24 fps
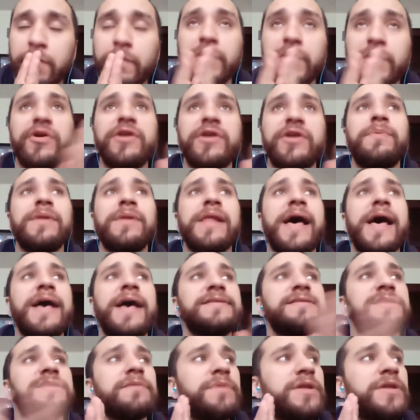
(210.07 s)
We were
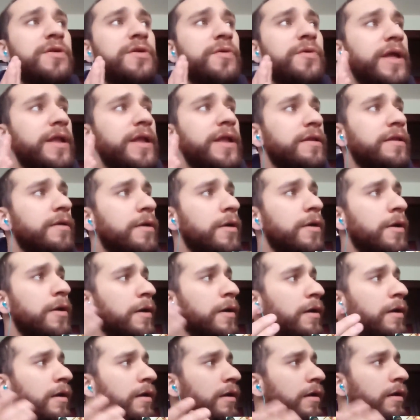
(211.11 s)
blessed between
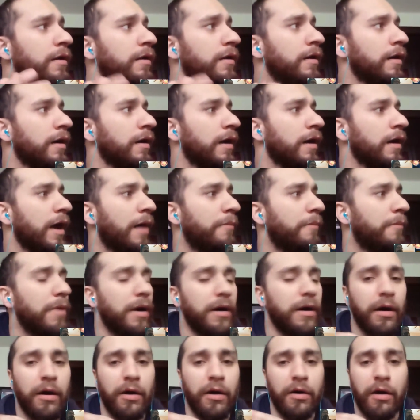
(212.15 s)

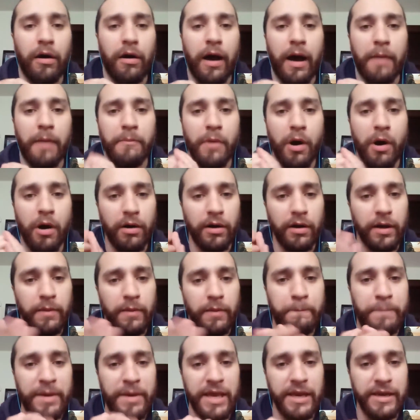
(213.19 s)

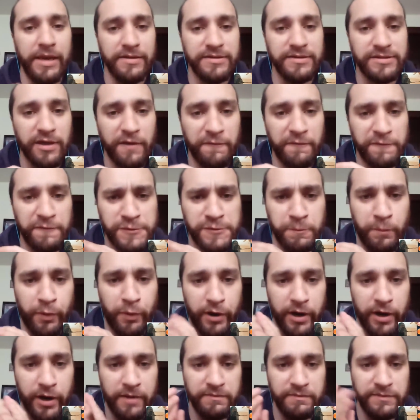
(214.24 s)
among billions of
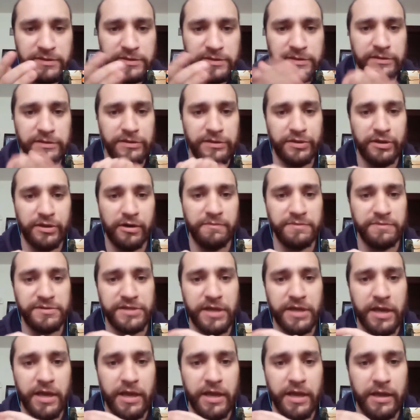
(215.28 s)
sperms. You know what I'm
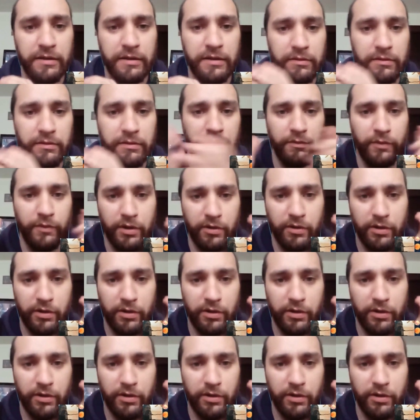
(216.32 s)
saying? We